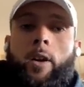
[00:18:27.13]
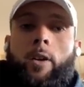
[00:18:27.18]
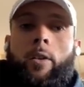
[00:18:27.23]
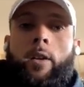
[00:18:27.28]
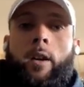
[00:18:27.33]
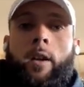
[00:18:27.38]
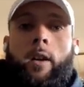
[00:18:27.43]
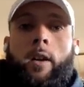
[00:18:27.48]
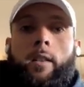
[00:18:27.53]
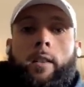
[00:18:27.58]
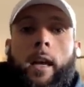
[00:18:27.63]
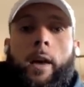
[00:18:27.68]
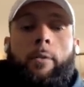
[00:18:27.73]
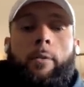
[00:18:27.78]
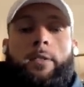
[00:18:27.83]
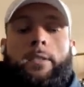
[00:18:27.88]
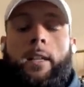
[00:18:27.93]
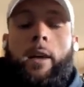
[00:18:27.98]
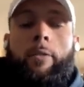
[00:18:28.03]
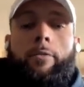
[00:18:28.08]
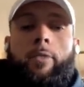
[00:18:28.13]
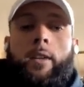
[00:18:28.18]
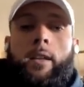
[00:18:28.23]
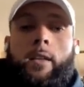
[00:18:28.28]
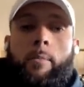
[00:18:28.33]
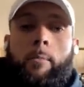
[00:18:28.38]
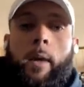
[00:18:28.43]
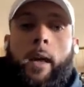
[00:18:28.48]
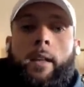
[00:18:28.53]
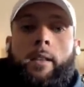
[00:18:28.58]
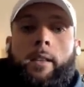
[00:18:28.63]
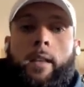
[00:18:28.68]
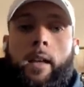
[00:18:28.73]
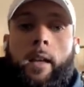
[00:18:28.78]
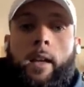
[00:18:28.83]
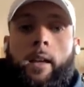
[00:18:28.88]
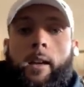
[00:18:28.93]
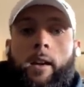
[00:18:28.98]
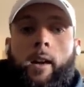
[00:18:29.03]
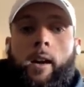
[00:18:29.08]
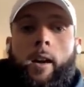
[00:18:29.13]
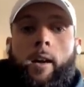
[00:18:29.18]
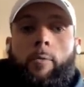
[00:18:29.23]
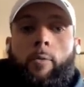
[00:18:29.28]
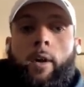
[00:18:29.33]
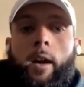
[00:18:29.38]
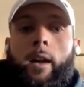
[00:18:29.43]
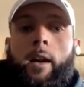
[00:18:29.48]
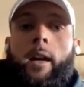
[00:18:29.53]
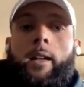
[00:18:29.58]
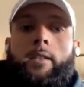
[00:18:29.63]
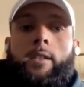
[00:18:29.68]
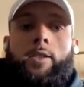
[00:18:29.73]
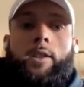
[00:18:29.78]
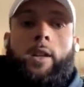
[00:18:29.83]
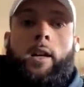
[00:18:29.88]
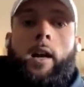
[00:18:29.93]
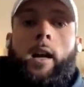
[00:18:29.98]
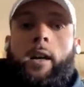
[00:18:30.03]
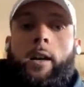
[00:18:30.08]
So that was definitely the main thing when I got to